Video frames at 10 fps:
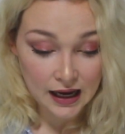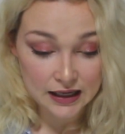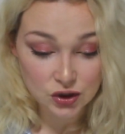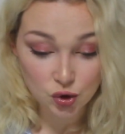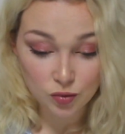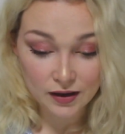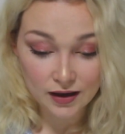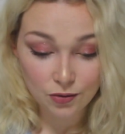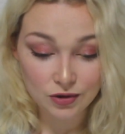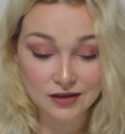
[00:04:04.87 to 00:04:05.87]

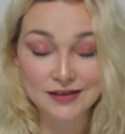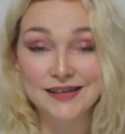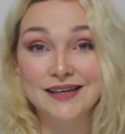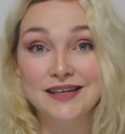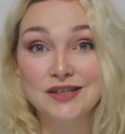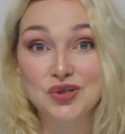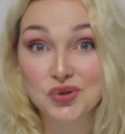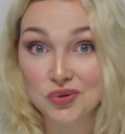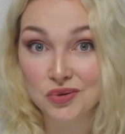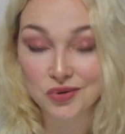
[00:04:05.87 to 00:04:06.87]
Azuma was in his
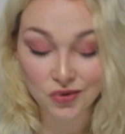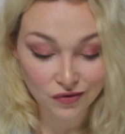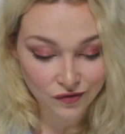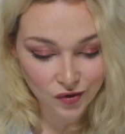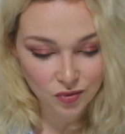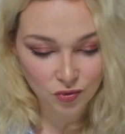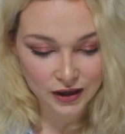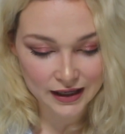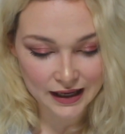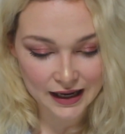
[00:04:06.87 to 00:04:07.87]
school uniform
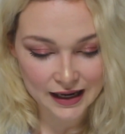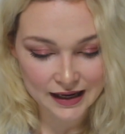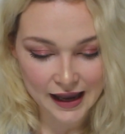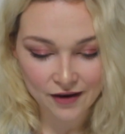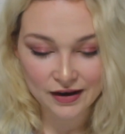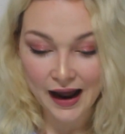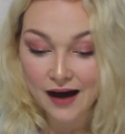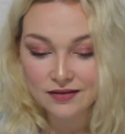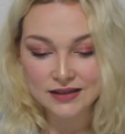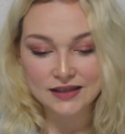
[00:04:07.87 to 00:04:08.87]
when he carried
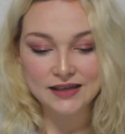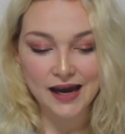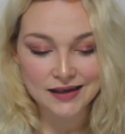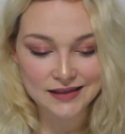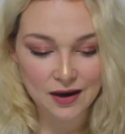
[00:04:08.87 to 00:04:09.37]
out these attacks,